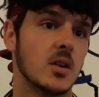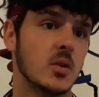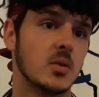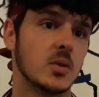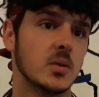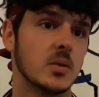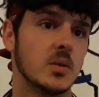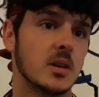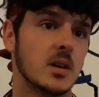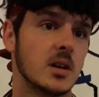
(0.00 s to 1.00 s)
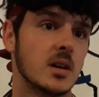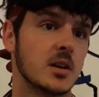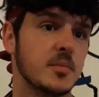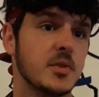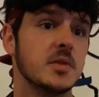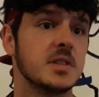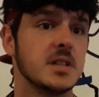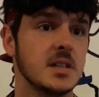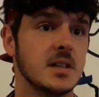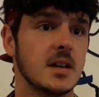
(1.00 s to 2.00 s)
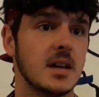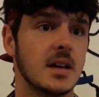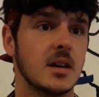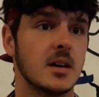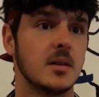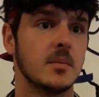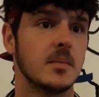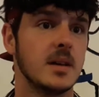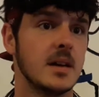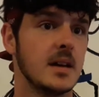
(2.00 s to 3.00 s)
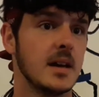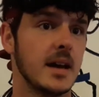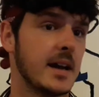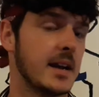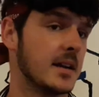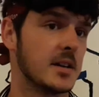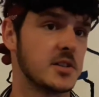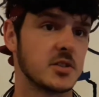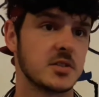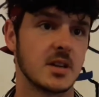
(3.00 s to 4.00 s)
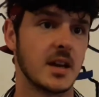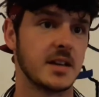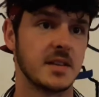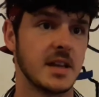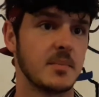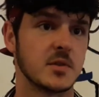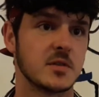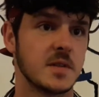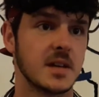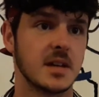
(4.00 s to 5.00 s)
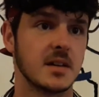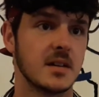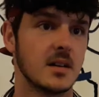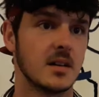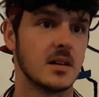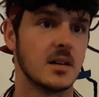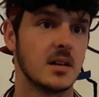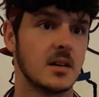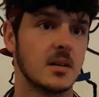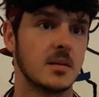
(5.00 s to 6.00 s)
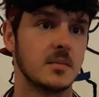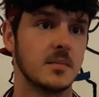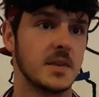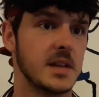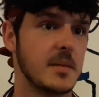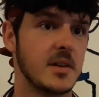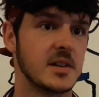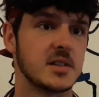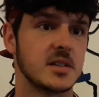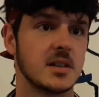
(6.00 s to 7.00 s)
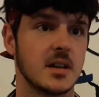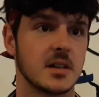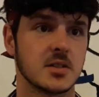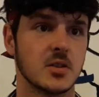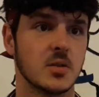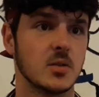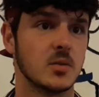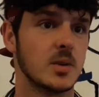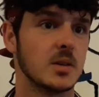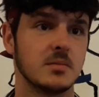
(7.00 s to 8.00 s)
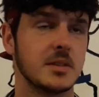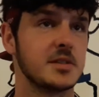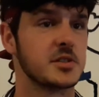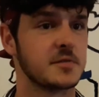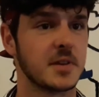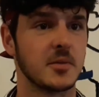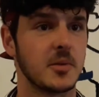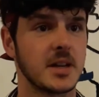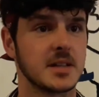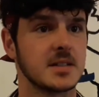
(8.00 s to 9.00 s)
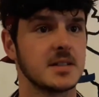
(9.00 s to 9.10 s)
local community, and I just like the atmosphere, the image, so well, just felt right.